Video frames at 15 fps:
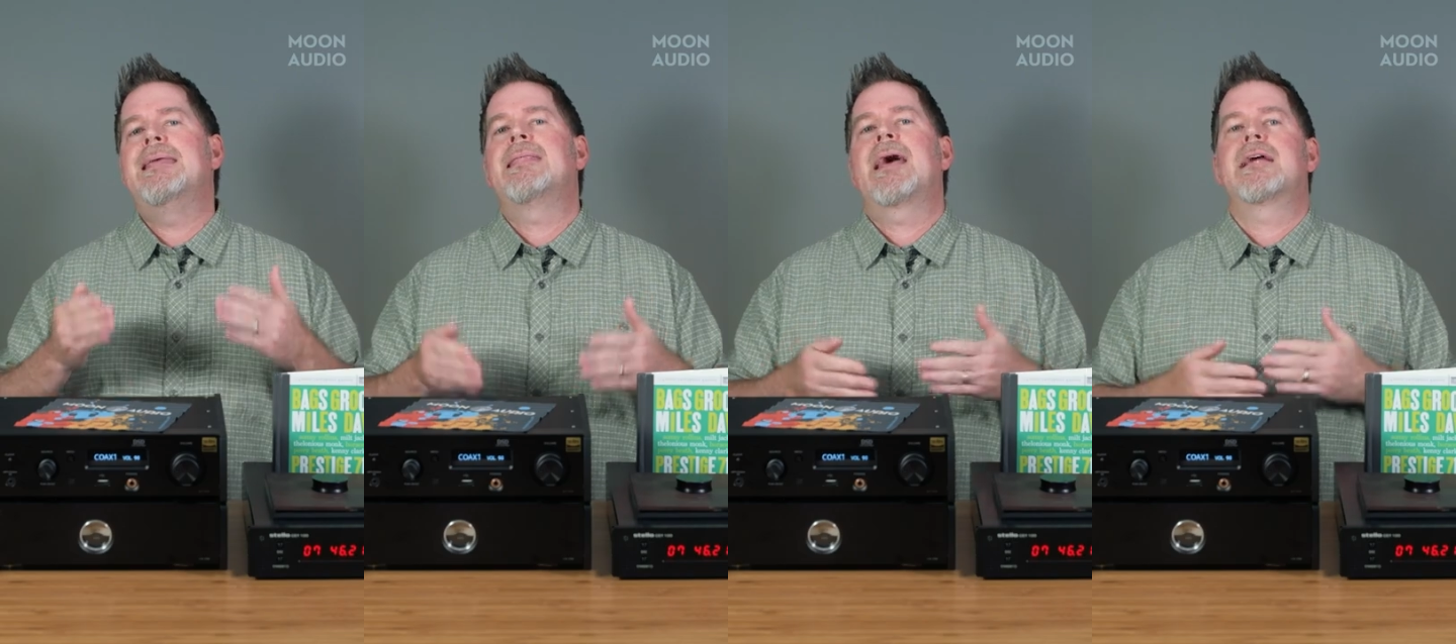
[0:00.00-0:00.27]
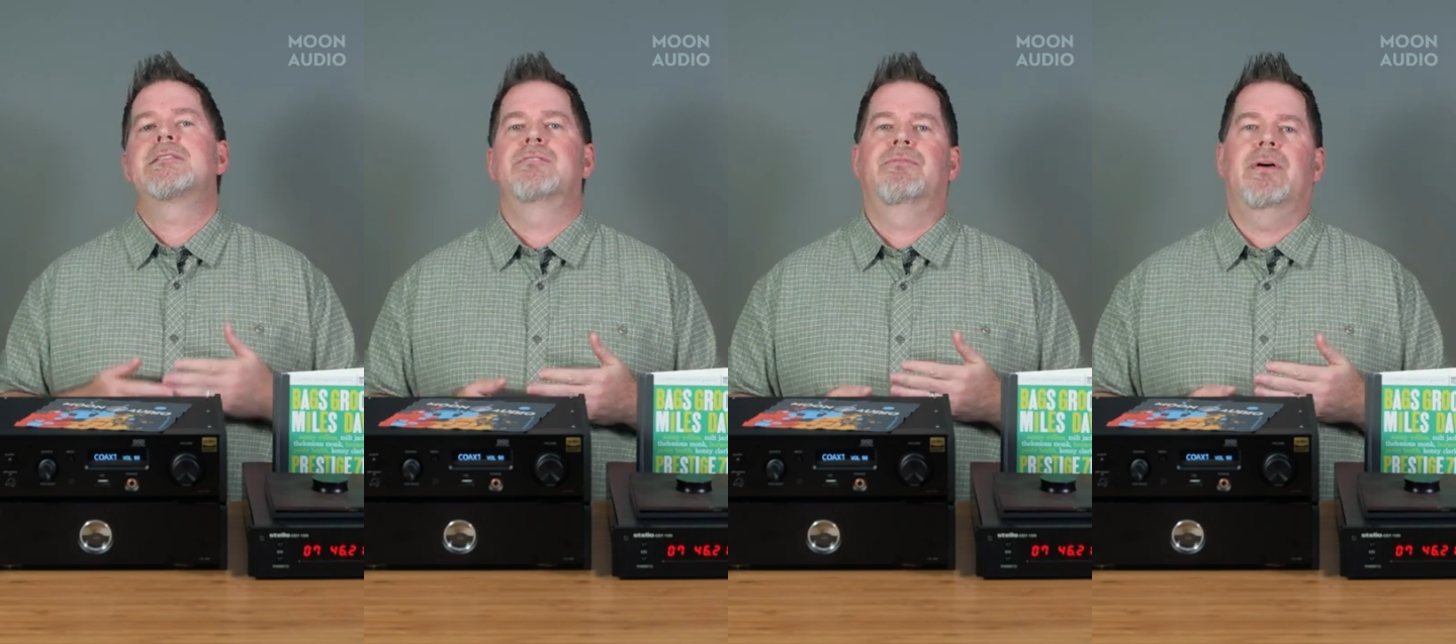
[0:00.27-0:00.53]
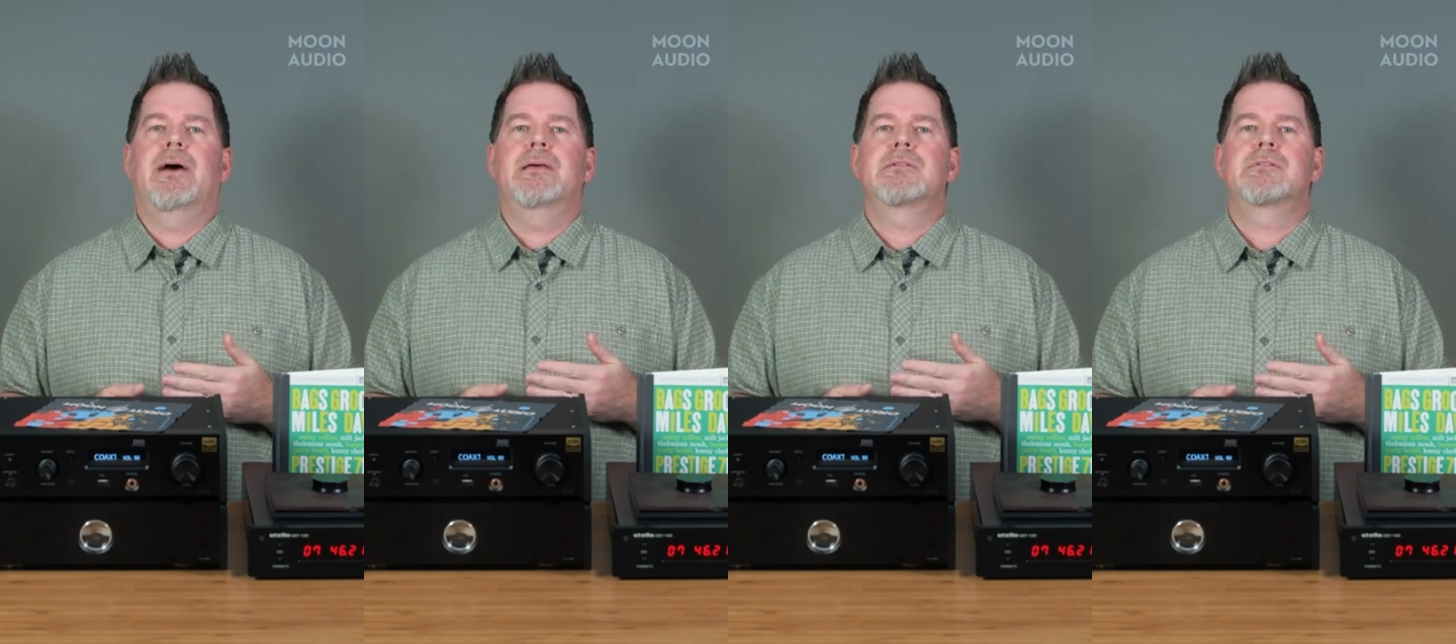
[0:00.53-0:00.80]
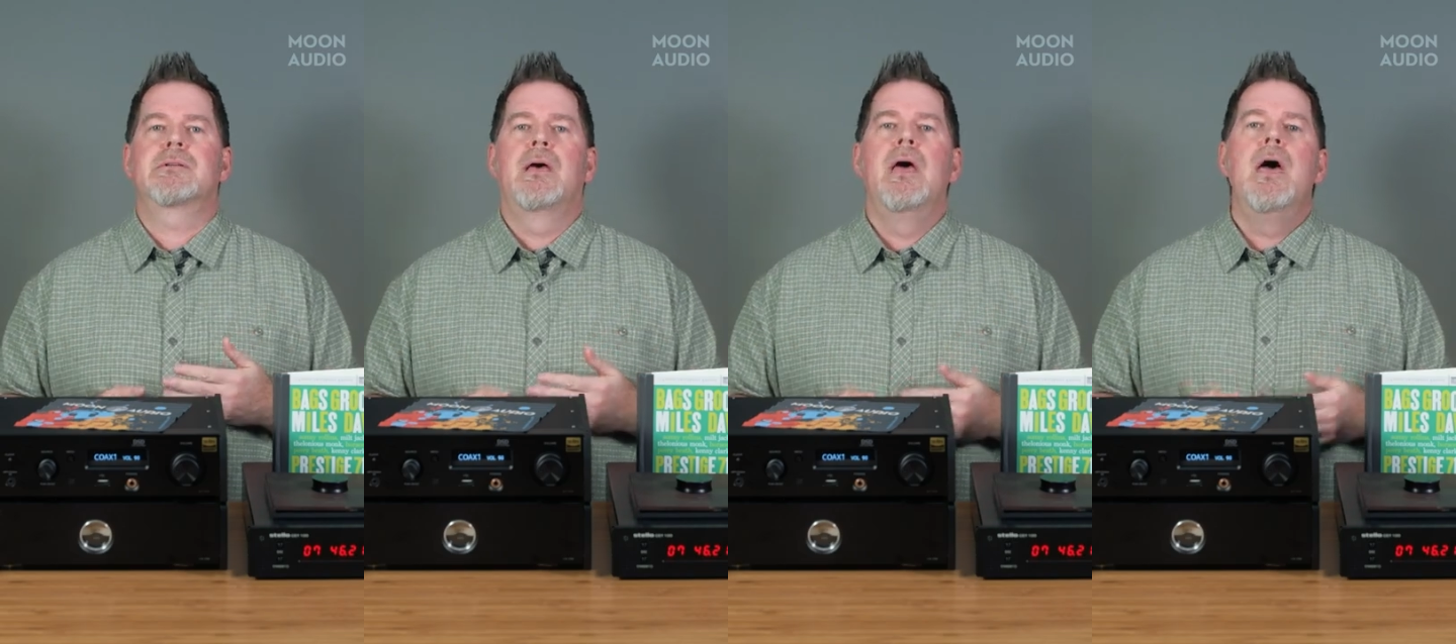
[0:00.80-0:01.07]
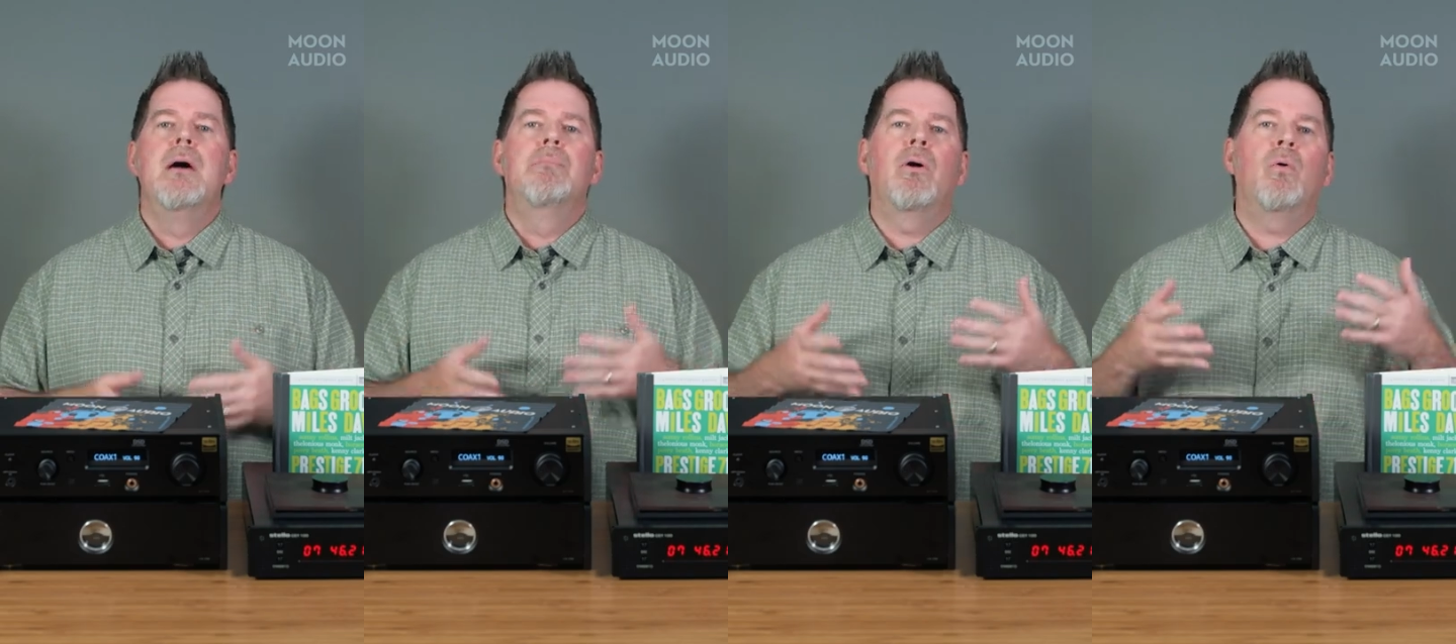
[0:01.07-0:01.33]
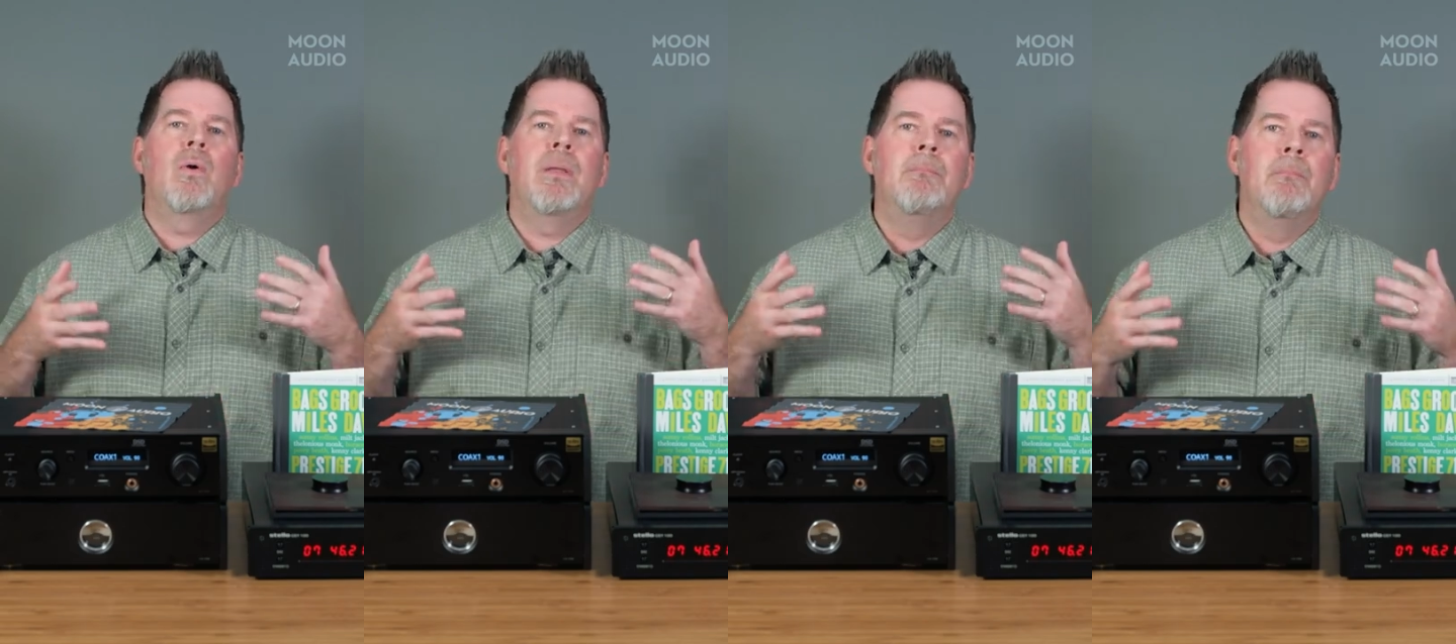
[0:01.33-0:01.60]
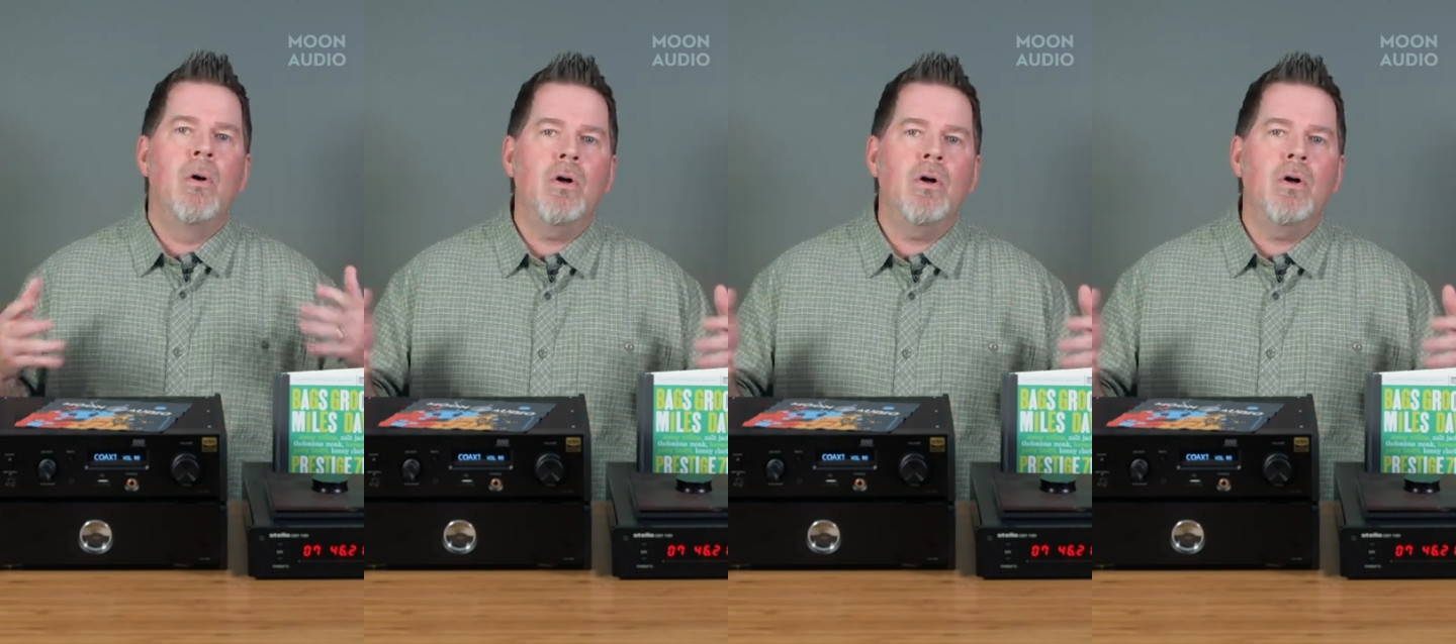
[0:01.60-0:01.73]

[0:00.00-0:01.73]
in that device. But when